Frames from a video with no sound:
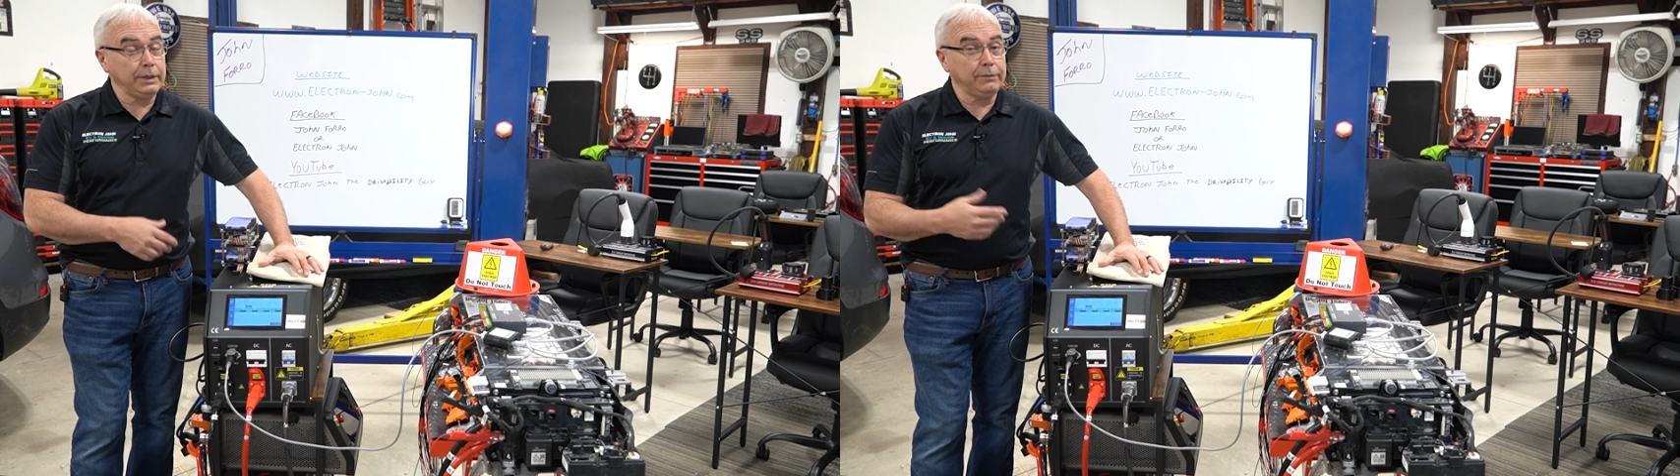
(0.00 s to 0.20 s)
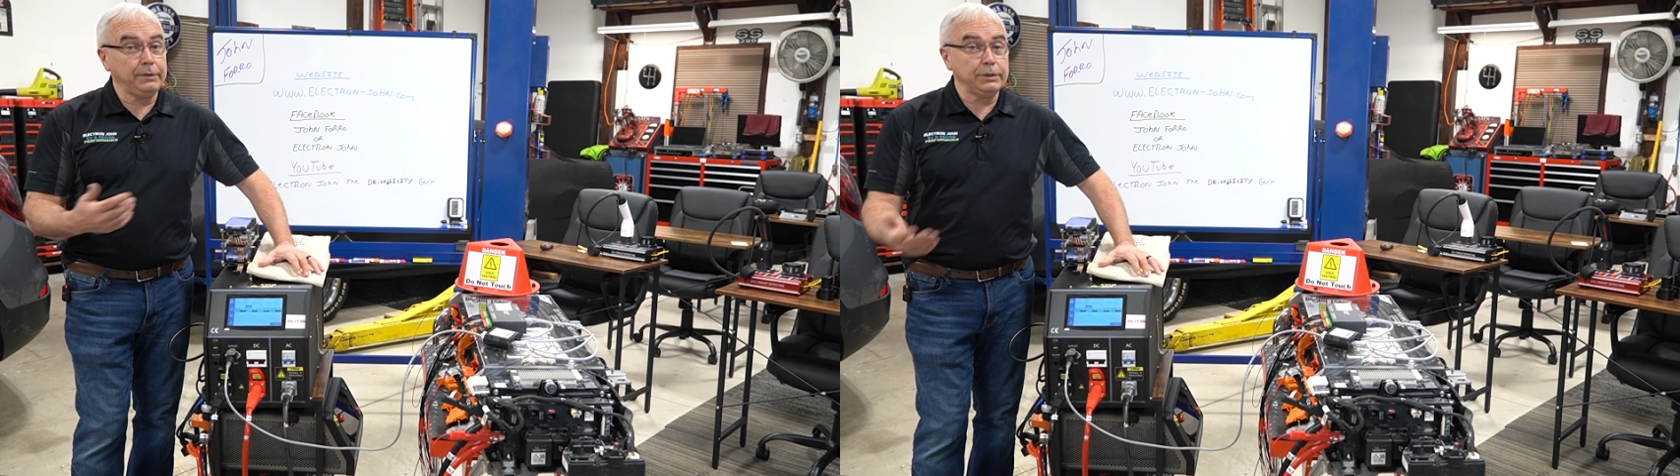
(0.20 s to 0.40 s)

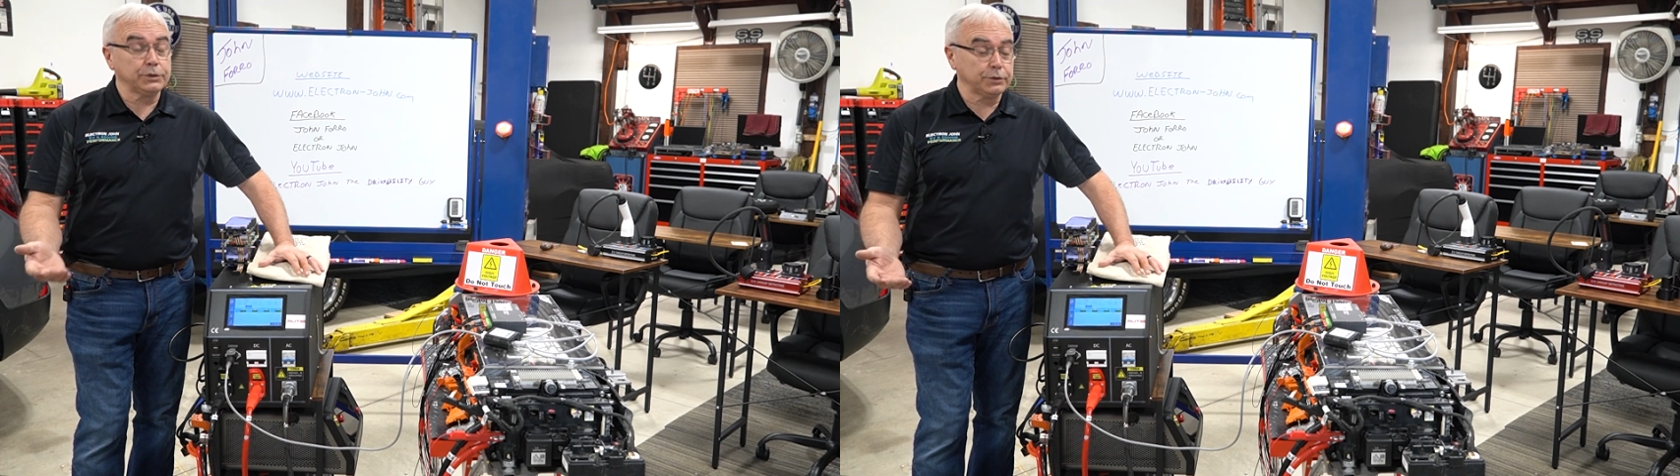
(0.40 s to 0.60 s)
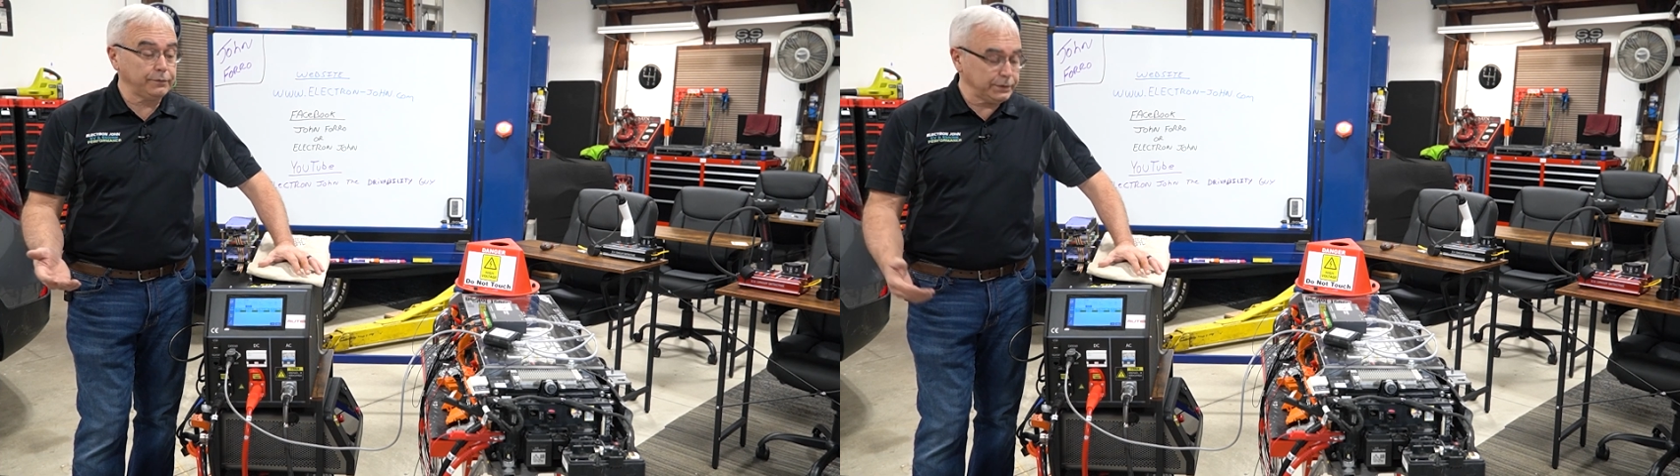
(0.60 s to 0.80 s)
EV
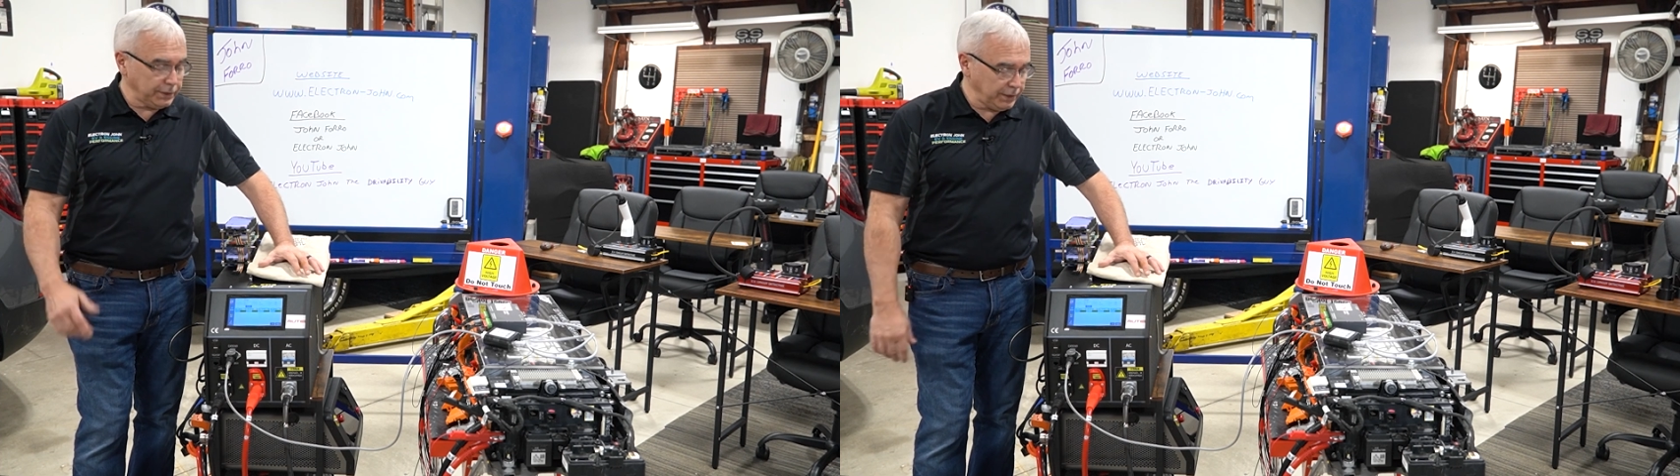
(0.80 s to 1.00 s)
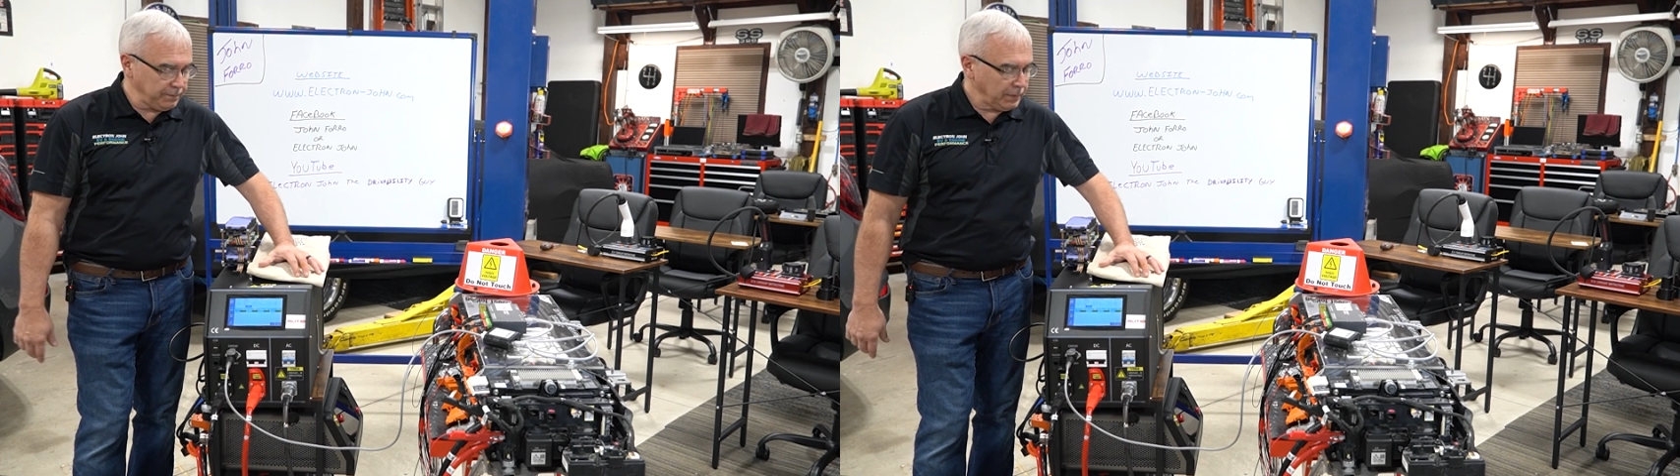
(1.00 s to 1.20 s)

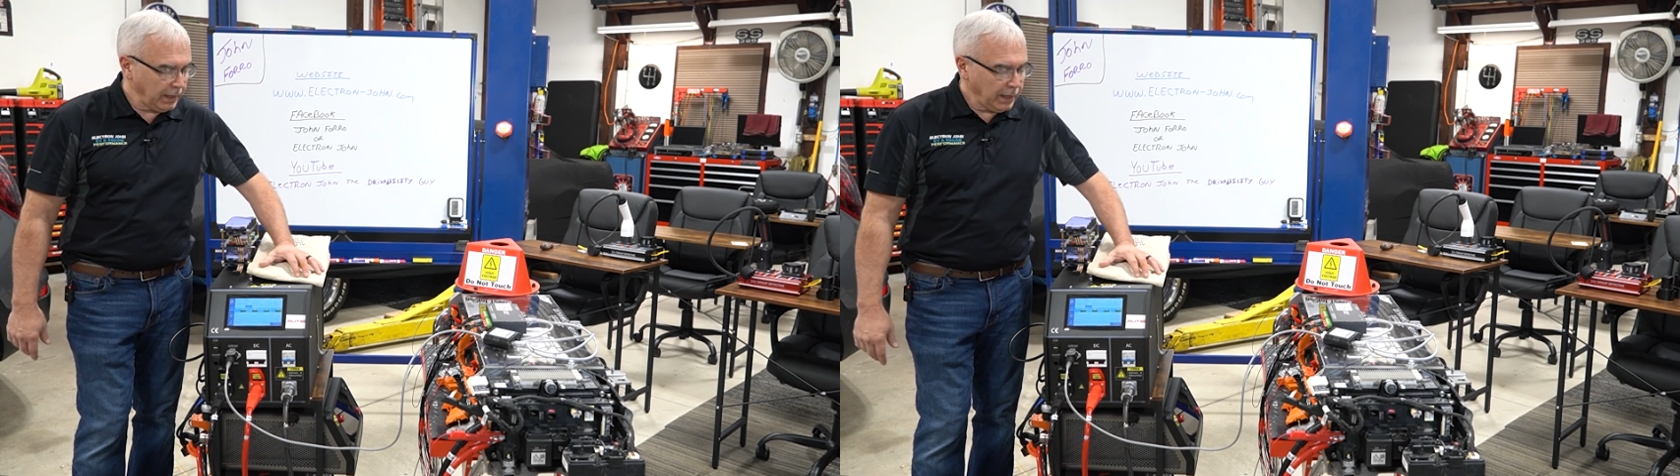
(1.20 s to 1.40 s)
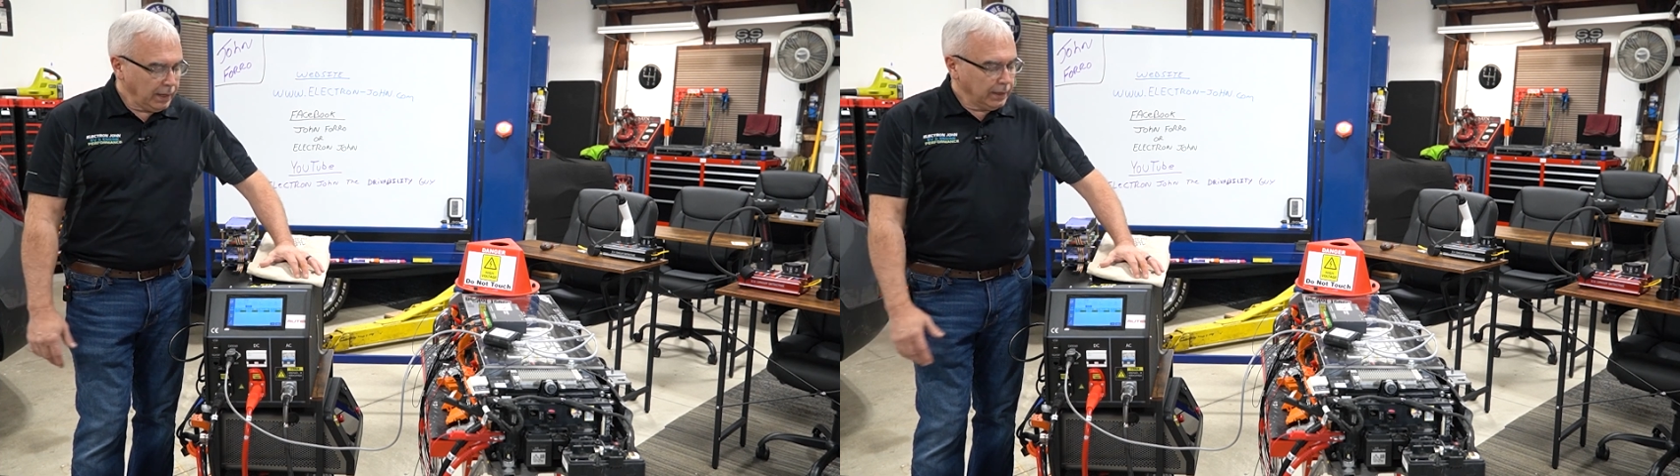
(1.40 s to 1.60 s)
servicing.
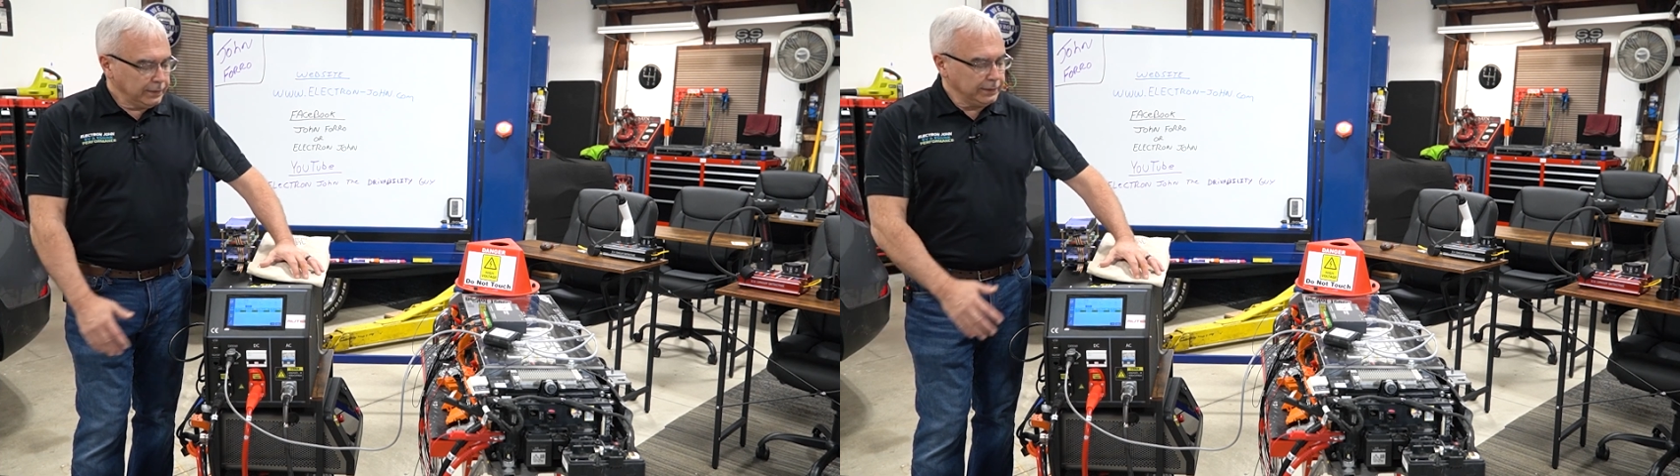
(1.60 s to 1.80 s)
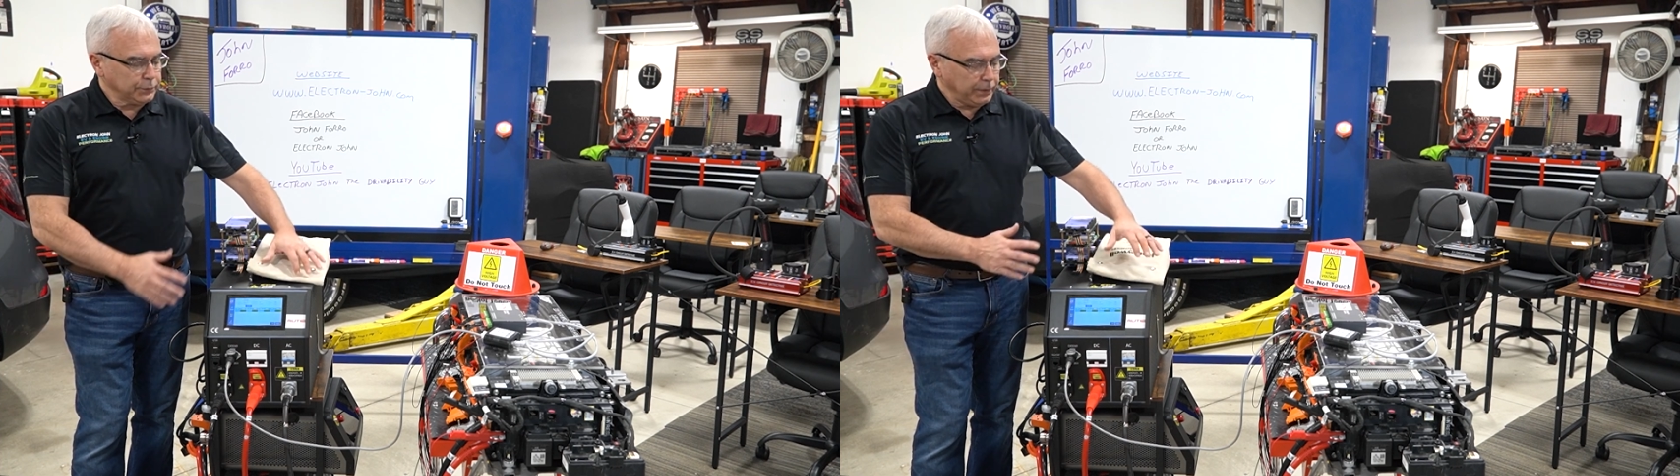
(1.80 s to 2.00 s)
This